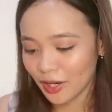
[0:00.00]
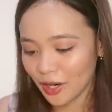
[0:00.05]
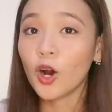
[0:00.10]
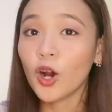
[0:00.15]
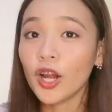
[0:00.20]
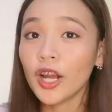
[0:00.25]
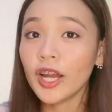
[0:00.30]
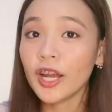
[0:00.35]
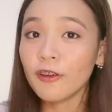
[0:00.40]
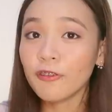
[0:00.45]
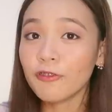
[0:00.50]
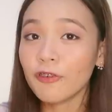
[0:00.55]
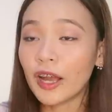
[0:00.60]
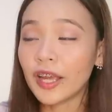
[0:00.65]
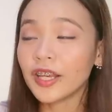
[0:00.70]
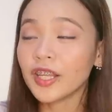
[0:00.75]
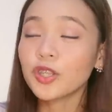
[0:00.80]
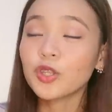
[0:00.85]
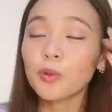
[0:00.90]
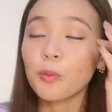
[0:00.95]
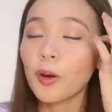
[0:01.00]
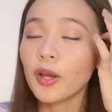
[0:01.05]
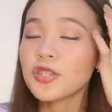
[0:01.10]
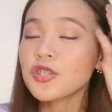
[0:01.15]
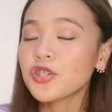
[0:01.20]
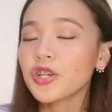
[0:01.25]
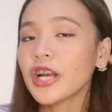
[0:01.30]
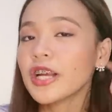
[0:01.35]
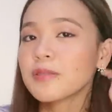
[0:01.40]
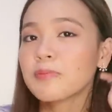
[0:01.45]
Or if I need to
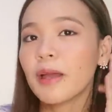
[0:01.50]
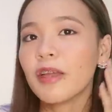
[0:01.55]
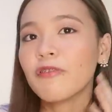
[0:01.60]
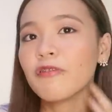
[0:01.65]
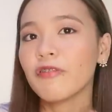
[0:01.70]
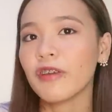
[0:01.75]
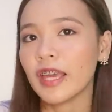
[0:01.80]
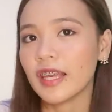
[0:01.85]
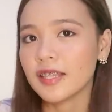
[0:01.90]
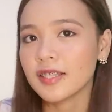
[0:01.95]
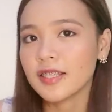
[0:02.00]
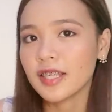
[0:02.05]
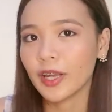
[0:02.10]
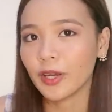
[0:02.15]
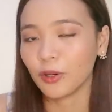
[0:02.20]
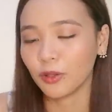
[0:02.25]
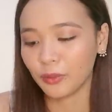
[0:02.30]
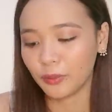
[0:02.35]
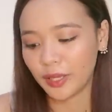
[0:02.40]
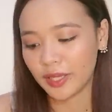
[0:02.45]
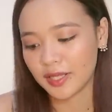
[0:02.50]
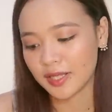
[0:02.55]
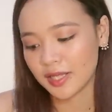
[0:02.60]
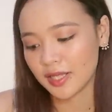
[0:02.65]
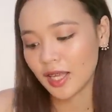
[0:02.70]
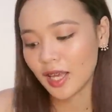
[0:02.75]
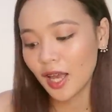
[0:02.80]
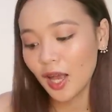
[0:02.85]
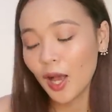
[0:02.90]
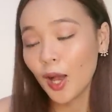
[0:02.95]
moisturize my face, I always
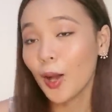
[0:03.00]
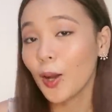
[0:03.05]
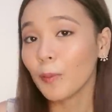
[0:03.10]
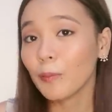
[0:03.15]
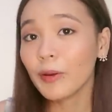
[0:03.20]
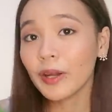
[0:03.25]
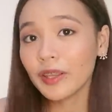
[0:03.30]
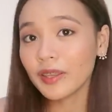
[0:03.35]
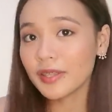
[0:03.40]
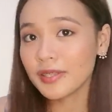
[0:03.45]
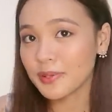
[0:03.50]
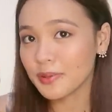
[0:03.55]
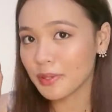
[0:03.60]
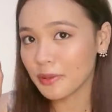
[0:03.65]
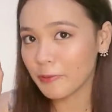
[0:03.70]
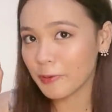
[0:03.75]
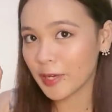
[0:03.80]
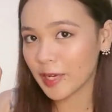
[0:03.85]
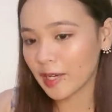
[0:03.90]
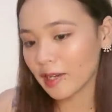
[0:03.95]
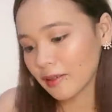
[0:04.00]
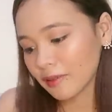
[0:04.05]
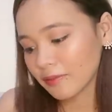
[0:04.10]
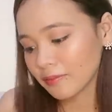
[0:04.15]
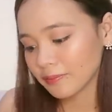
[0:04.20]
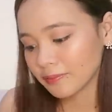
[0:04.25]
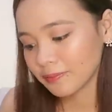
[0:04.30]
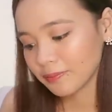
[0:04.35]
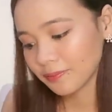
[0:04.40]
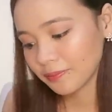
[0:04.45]
bring this with me.
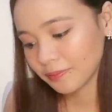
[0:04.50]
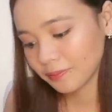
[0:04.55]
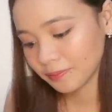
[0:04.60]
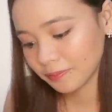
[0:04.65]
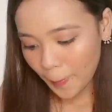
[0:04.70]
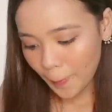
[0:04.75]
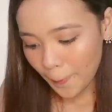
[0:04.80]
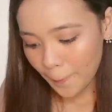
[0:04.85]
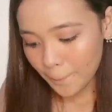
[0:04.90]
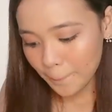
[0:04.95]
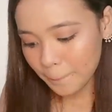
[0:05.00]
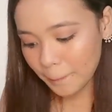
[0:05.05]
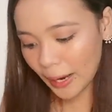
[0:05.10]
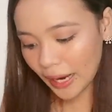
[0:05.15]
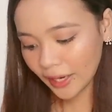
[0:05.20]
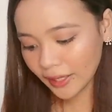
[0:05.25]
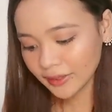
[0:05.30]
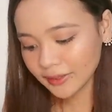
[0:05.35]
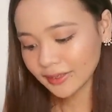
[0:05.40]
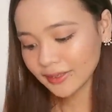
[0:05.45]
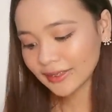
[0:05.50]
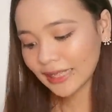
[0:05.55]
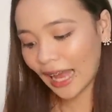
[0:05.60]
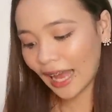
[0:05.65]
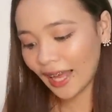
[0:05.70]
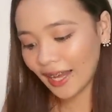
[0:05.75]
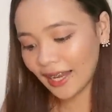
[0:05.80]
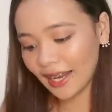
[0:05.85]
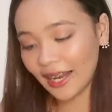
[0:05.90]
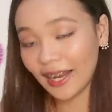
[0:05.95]
Pang
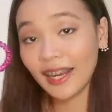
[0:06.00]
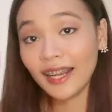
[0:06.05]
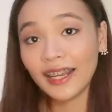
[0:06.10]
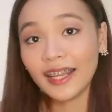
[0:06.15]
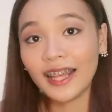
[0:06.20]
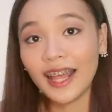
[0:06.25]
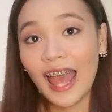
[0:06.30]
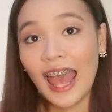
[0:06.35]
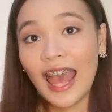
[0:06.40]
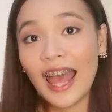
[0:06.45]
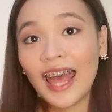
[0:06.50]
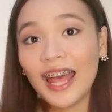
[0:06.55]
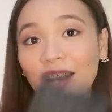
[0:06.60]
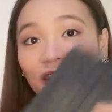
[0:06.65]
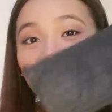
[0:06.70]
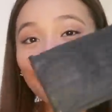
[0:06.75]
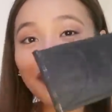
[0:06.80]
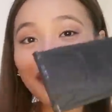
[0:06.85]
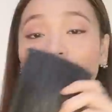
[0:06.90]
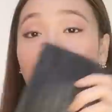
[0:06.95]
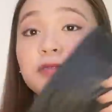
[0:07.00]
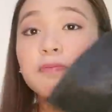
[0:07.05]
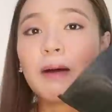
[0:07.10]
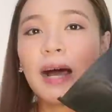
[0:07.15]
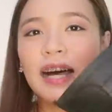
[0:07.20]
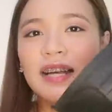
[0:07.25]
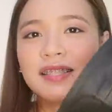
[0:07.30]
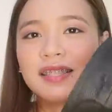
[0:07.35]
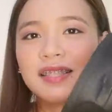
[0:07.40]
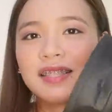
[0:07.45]
tali. And face
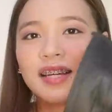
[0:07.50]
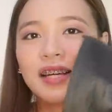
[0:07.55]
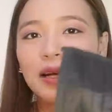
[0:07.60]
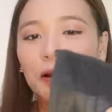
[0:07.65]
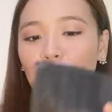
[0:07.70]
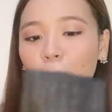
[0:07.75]
mask.